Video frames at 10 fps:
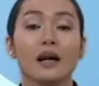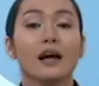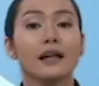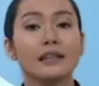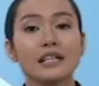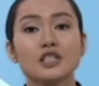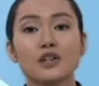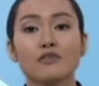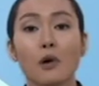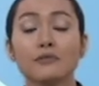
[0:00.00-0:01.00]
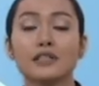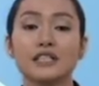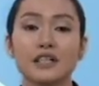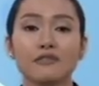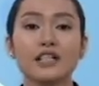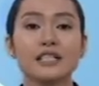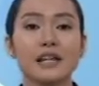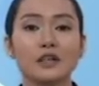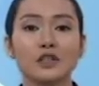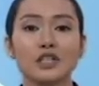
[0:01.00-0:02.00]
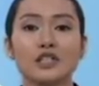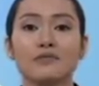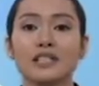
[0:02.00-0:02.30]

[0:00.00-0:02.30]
These involve the different sectors of